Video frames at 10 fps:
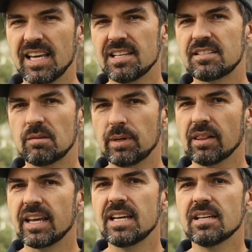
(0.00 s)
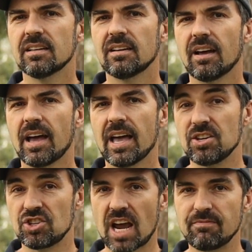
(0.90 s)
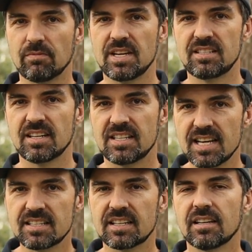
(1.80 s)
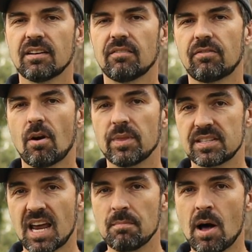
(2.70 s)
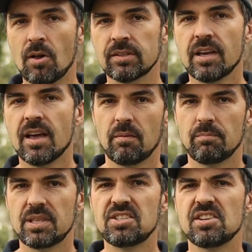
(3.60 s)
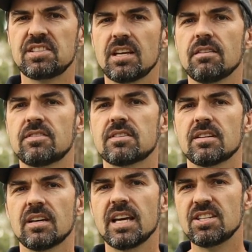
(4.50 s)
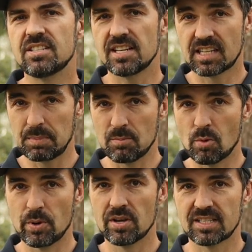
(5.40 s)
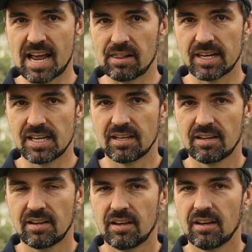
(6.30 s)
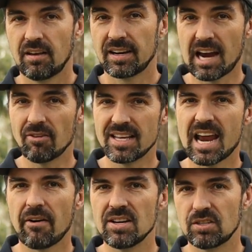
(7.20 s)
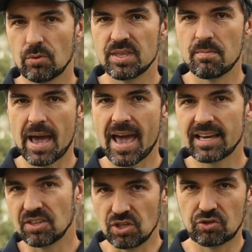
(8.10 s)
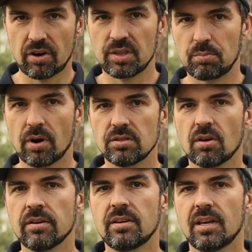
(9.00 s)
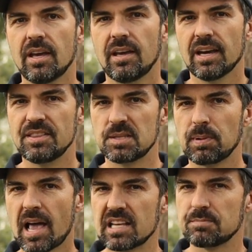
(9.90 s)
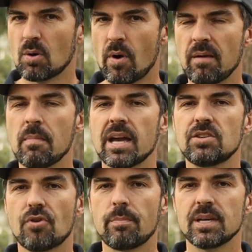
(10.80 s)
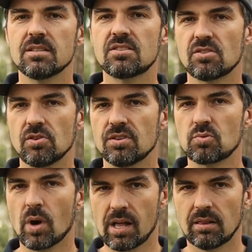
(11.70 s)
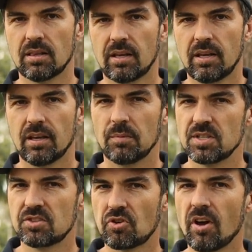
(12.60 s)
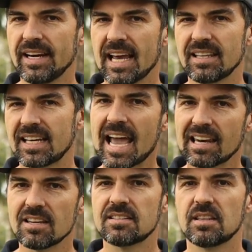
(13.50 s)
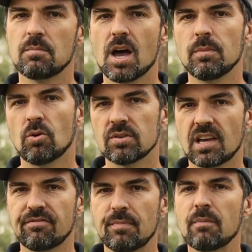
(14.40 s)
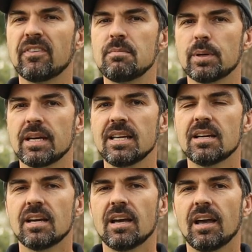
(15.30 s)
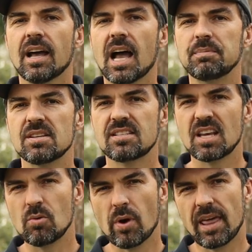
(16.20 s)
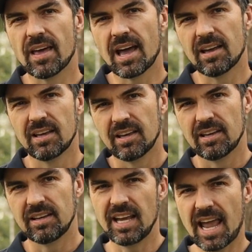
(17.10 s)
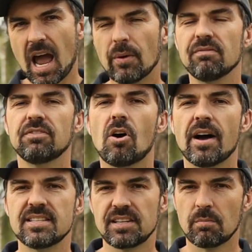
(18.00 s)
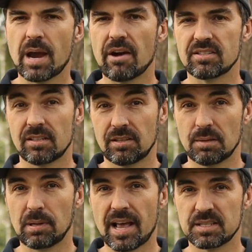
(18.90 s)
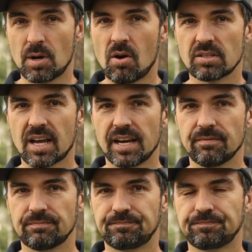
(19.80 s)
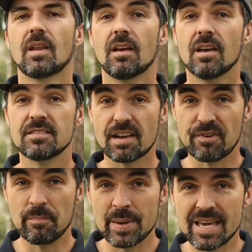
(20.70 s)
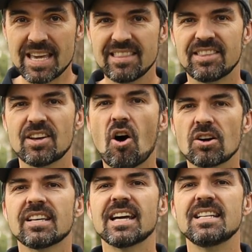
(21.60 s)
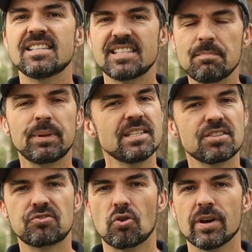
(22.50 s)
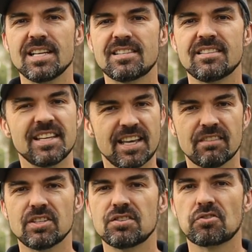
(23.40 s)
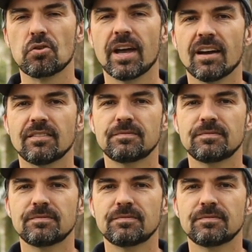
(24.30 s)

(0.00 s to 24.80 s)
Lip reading: in stability and shape from disc to disc from the same mold, but this just gives each disc a bit more personality. I currently carry 2 in the bag, the Neutron and the Proton, and this Plasma one may drop in soon as well. I'm just trying out the Catalyst at the moment, also from MVP, to see how it flies in comparison to the Plasma Octane. So for me, the Octane simply destroys the Innova Destroyer.